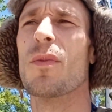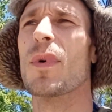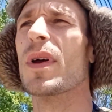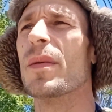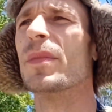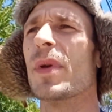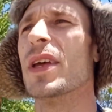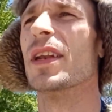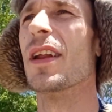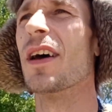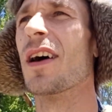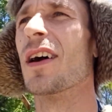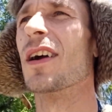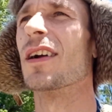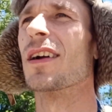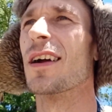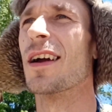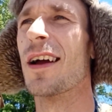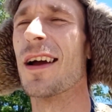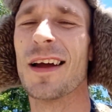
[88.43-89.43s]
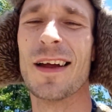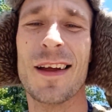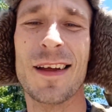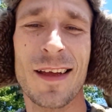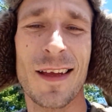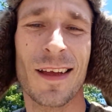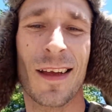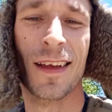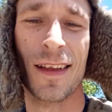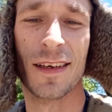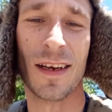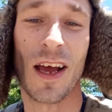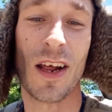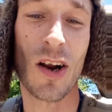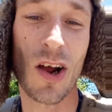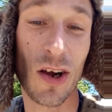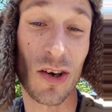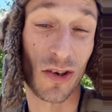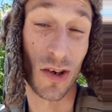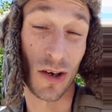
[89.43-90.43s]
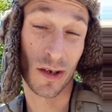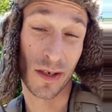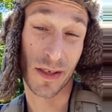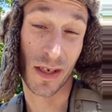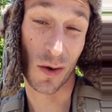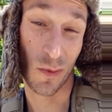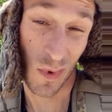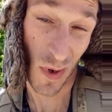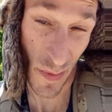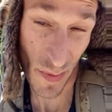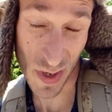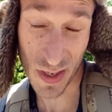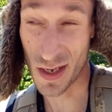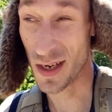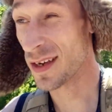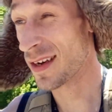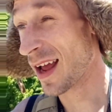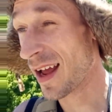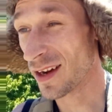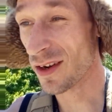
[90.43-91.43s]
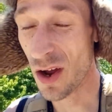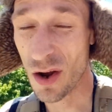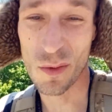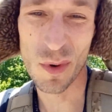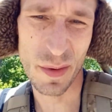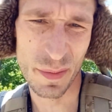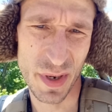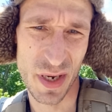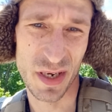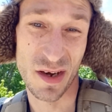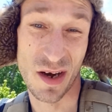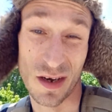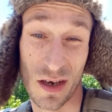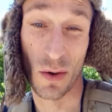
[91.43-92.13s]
women are not all girls are women and not all women are